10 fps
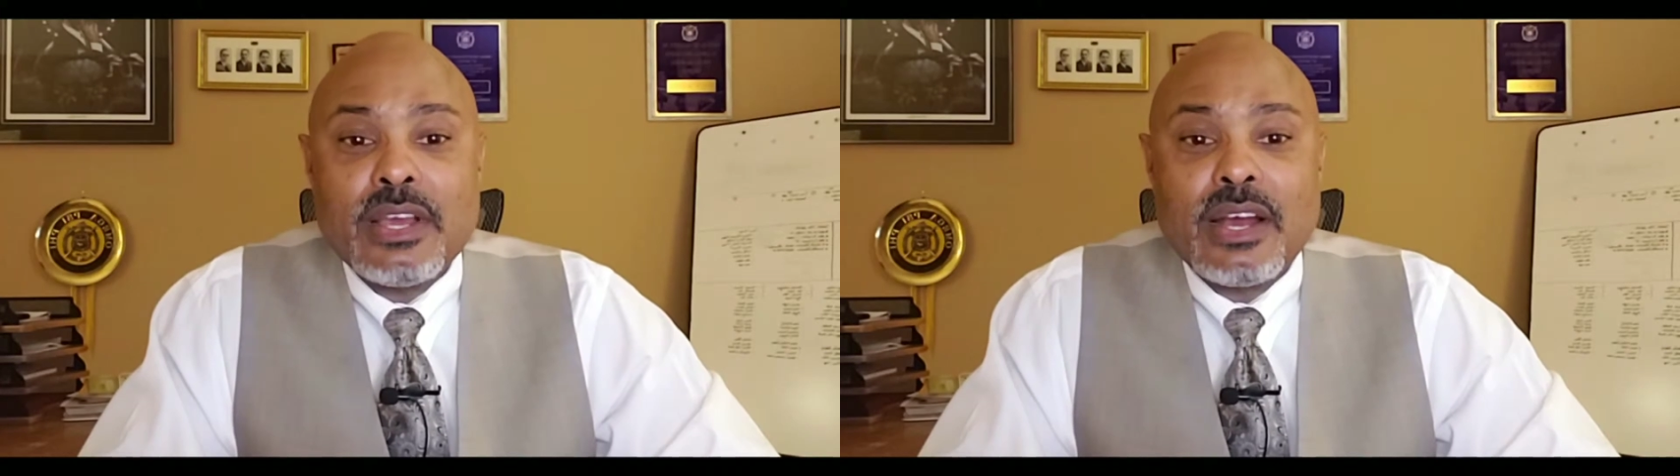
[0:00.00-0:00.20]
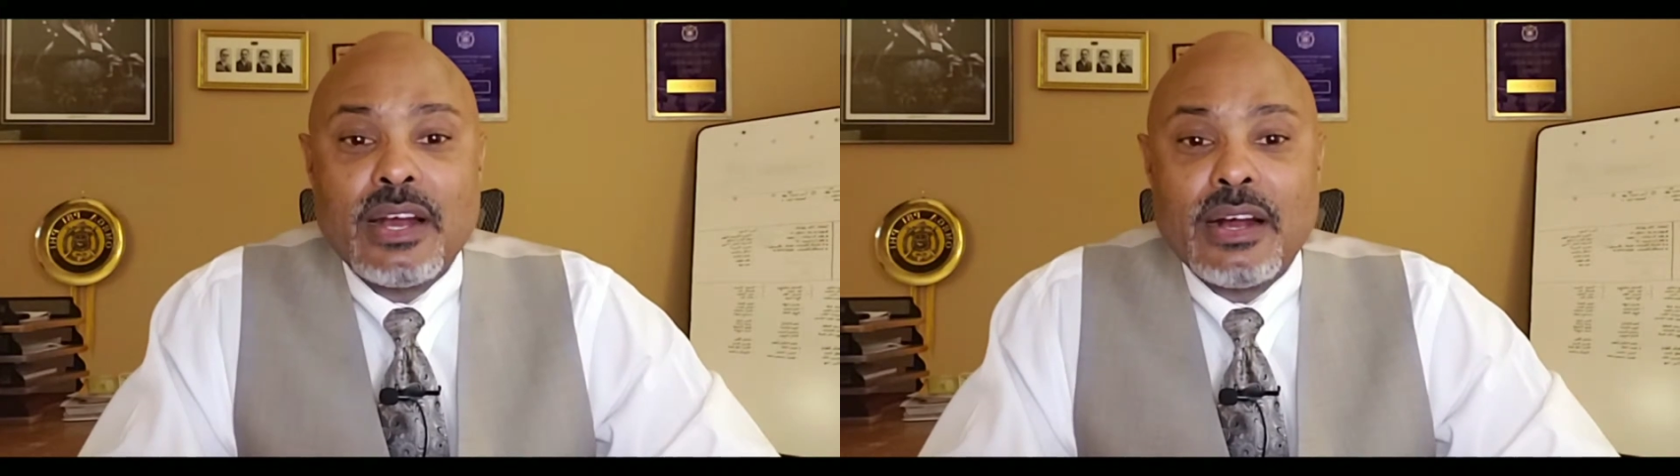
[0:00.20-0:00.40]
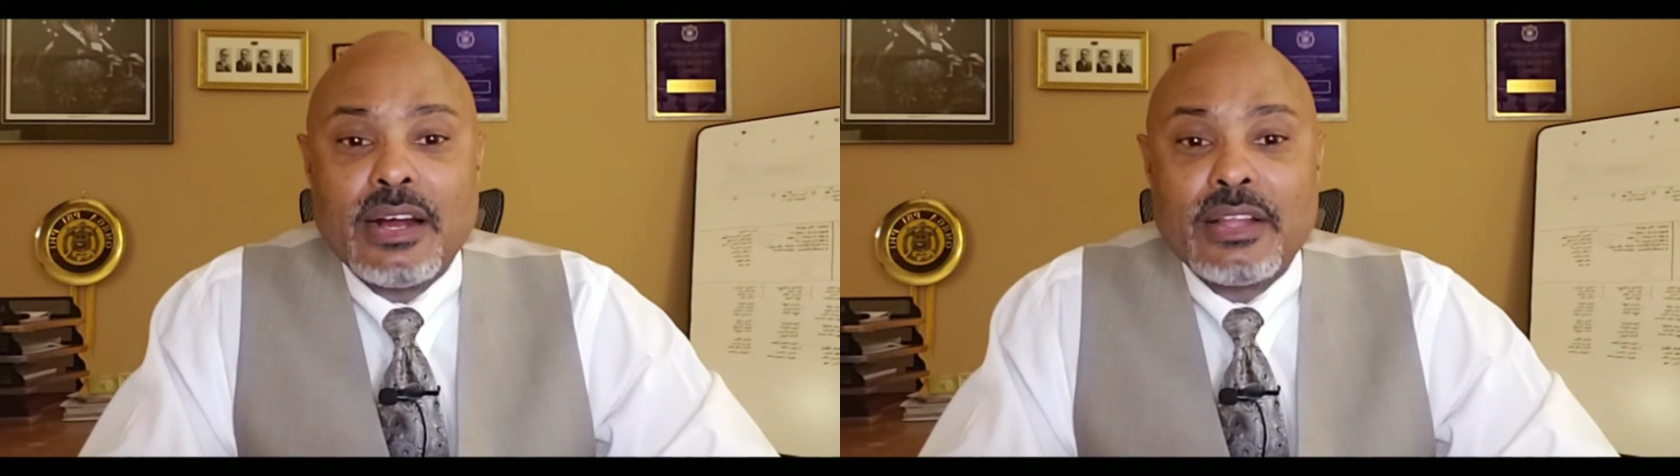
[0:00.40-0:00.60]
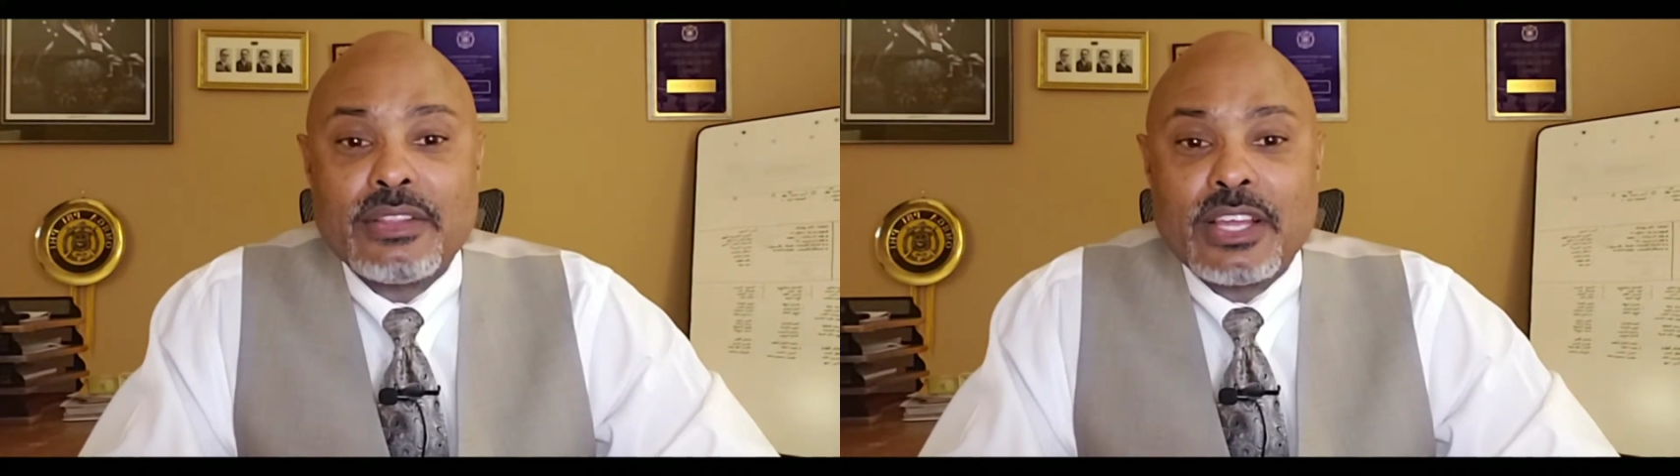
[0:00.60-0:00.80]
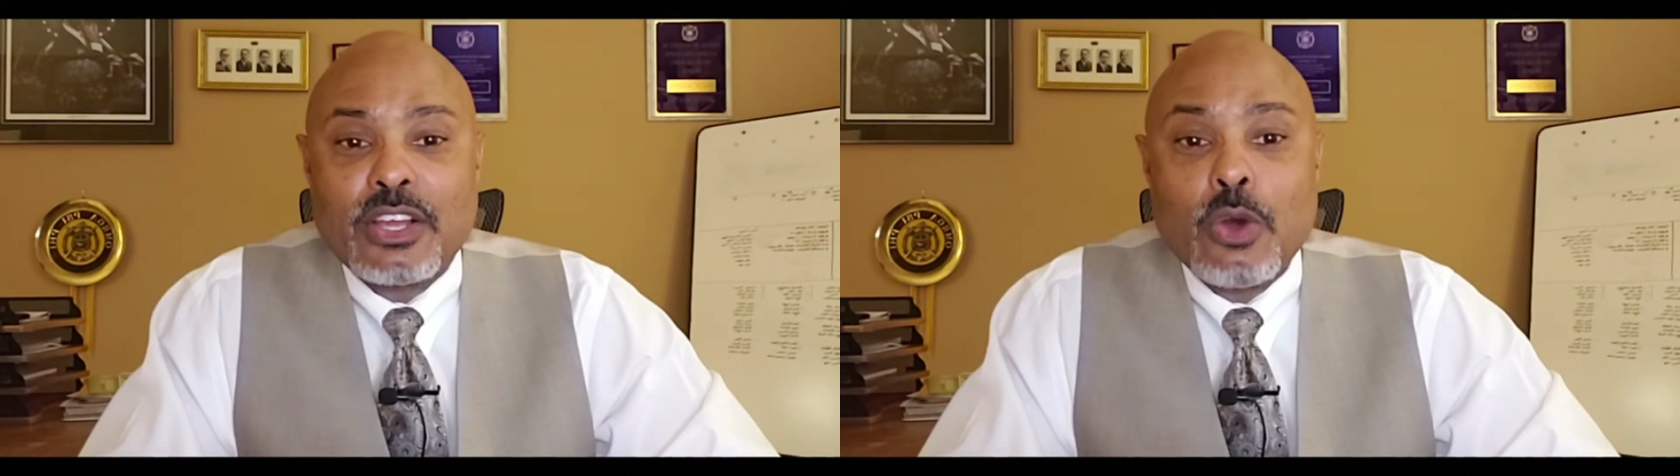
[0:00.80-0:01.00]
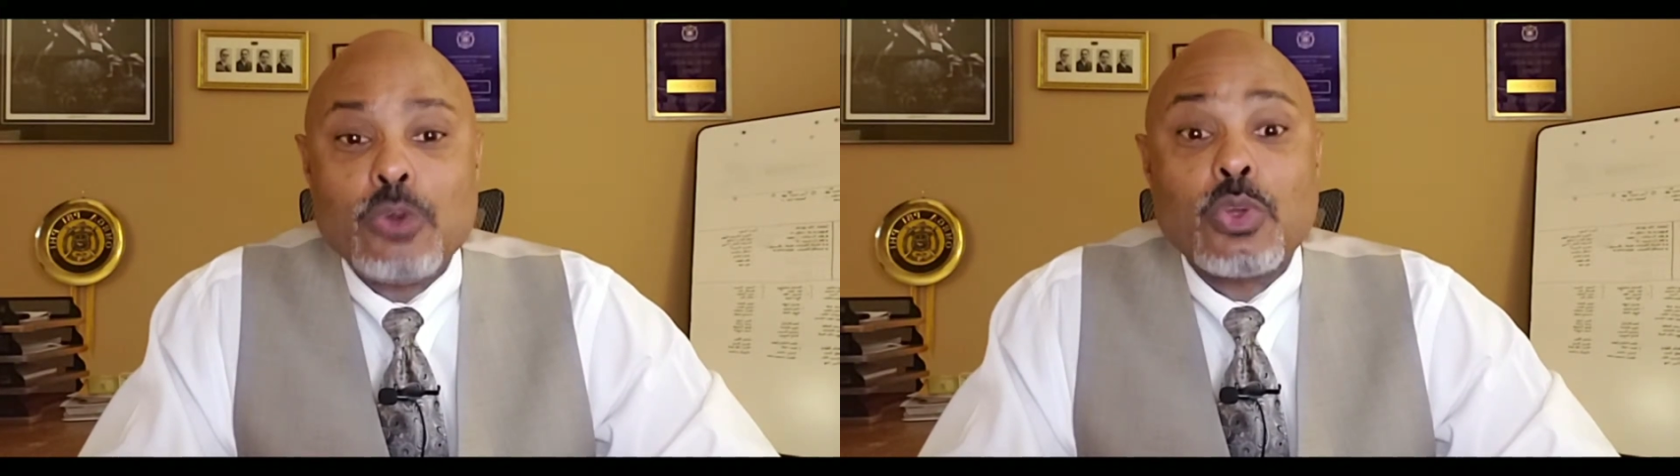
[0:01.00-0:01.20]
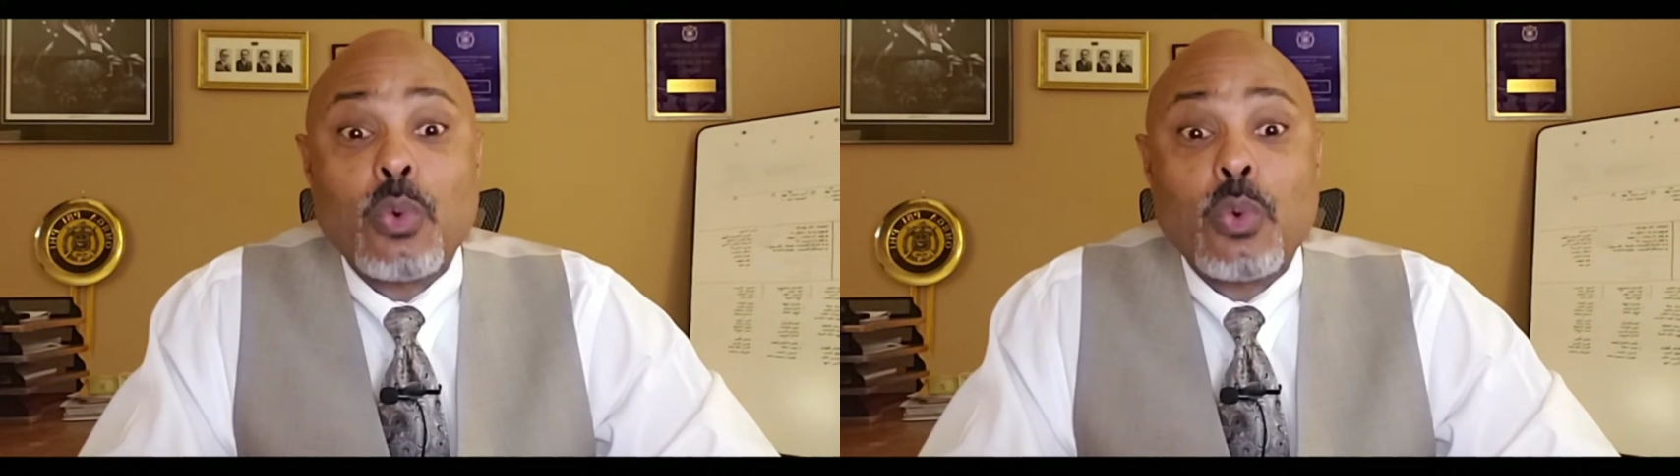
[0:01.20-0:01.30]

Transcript: that goes